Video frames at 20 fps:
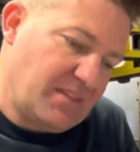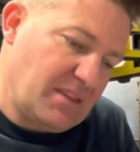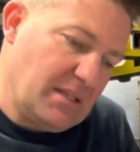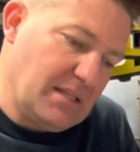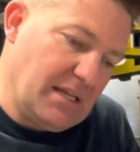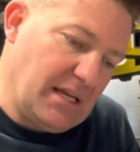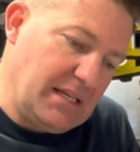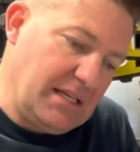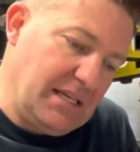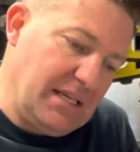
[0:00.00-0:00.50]

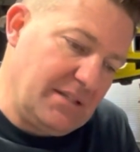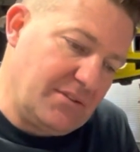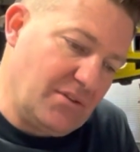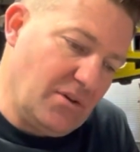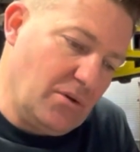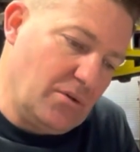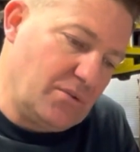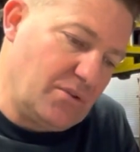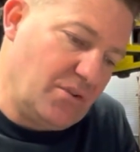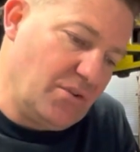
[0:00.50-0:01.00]
98
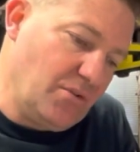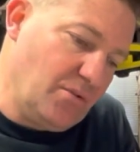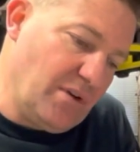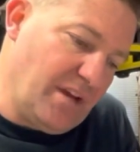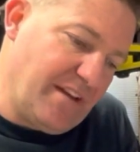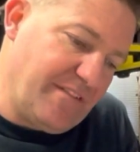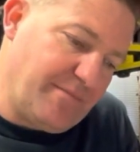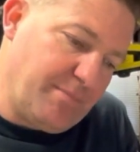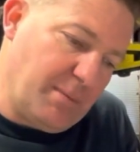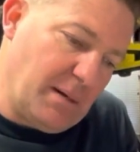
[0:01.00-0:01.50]
to 02
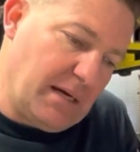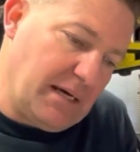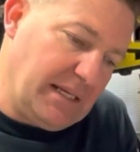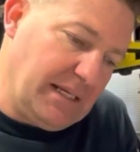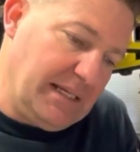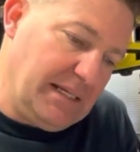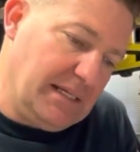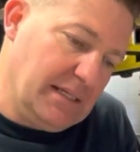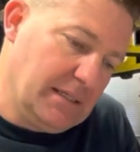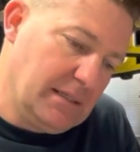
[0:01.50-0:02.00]
F
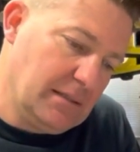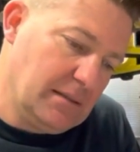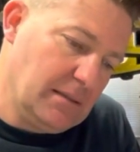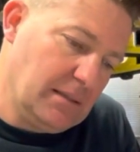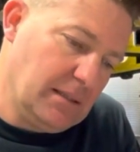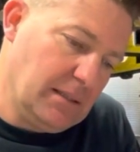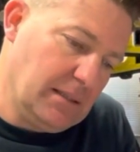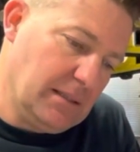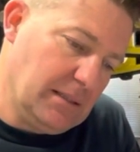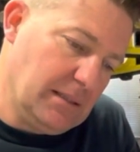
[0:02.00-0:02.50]
body,
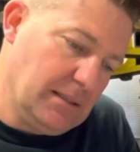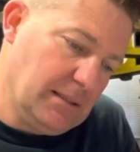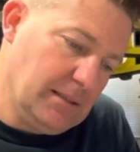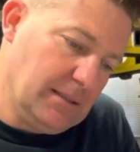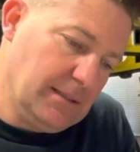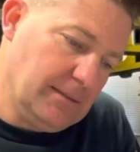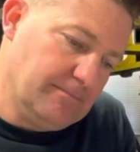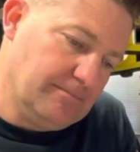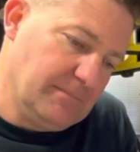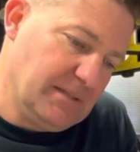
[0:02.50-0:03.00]

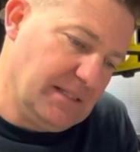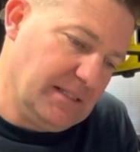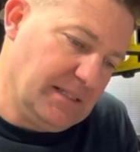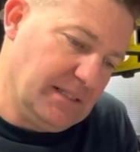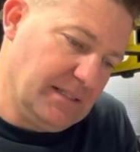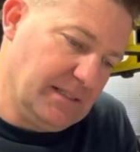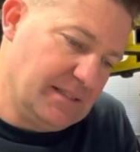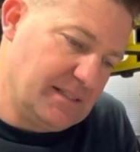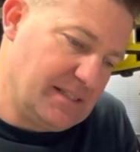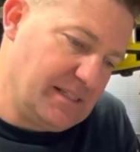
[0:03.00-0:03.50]
and
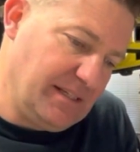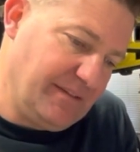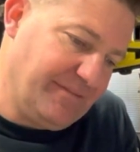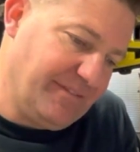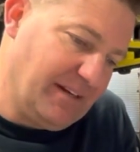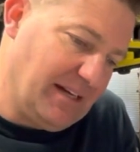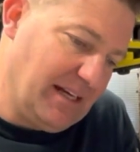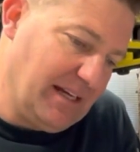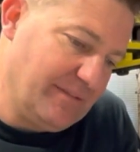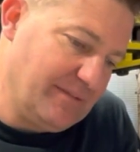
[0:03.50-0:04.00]
then
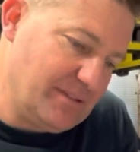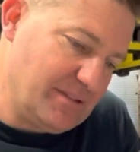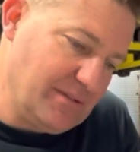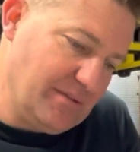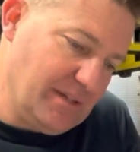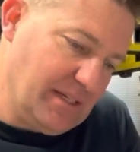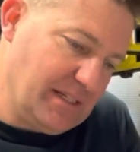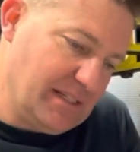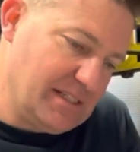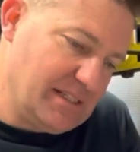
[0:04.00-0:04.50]
C5, so
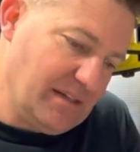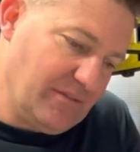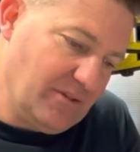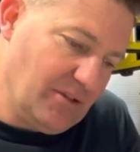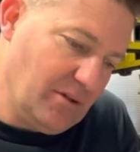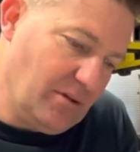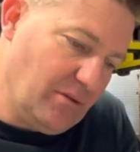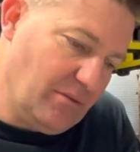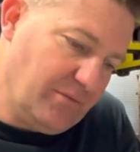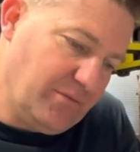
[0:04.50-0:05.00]
97
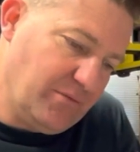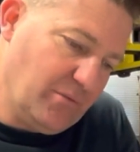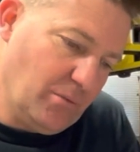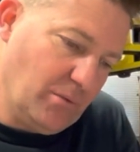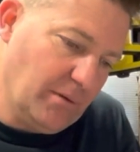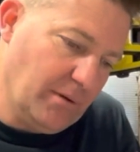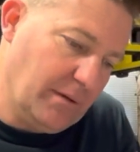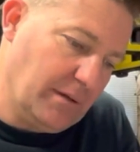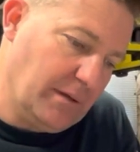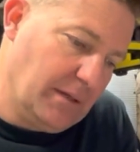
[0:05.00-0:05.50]
to
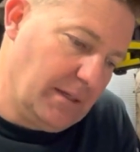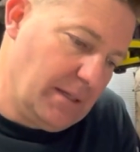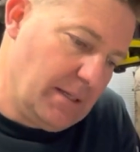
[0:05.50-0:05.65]
04.